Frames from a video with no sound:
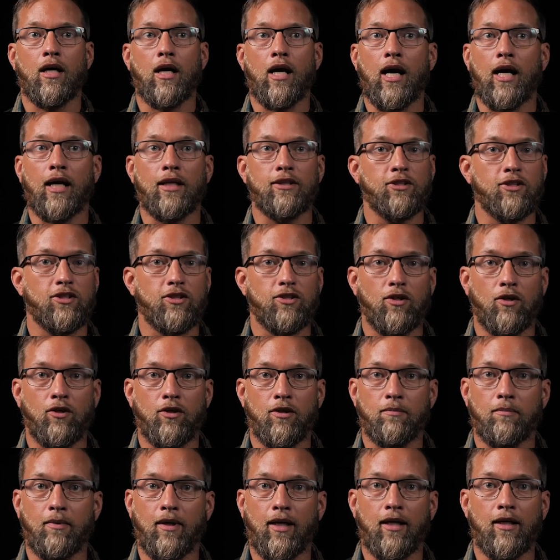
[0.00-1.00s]
I just
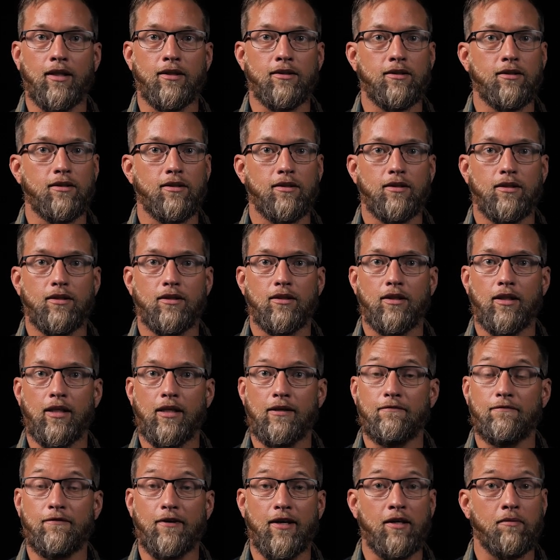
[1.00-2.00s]
started buying
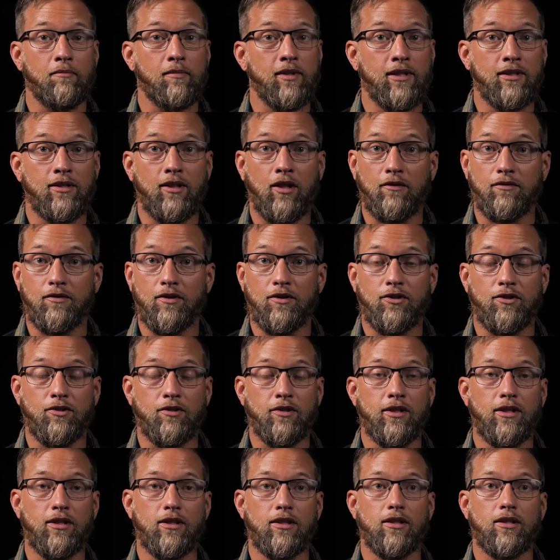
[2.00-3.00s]
amphetamines off the
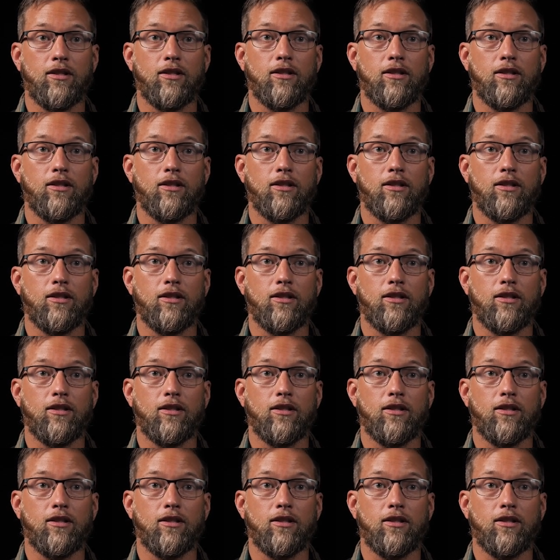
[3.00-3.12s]
street.